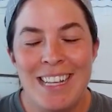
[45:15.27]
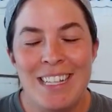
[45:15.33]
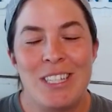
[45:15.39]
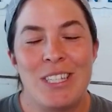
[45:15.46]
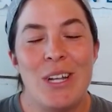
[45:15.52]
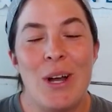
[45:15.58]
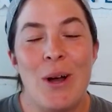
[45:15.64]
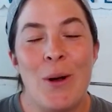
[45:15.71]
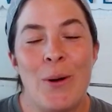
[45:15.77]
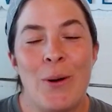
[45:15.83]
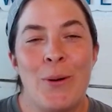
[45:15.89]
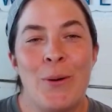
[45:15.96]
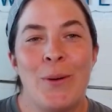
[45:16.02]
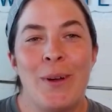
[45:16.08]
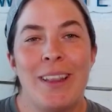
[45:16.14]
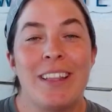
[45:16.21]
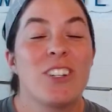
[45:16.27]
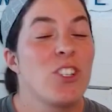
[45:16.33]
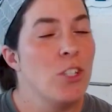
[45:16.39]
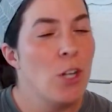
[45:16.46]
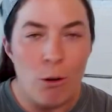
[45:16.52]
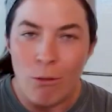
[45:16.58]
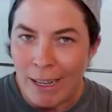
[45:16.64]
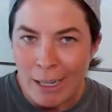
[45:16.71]
So there's
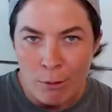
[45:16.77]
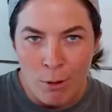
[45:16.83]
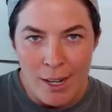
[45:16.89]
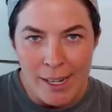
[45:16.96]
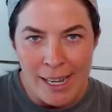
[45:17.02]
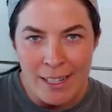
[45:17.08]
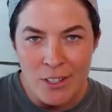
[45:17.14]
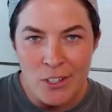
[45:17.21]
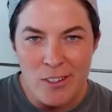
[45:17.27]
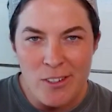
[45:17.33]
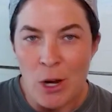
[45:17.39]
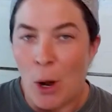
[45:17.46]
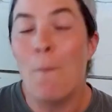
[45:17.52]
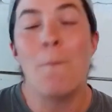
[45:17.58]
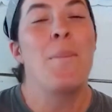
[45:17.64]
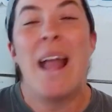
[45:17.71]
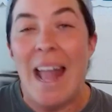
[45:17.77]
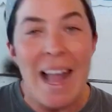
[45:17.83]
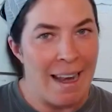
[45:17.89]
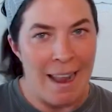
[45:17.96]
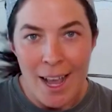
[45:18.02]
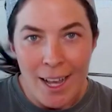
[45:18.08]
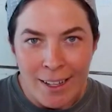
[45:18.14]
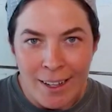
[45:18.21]
no right or wrong answer. Don't
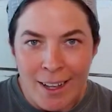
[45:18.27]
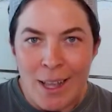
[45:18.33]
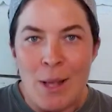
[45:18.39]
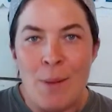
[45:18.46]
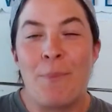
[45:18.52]
panic.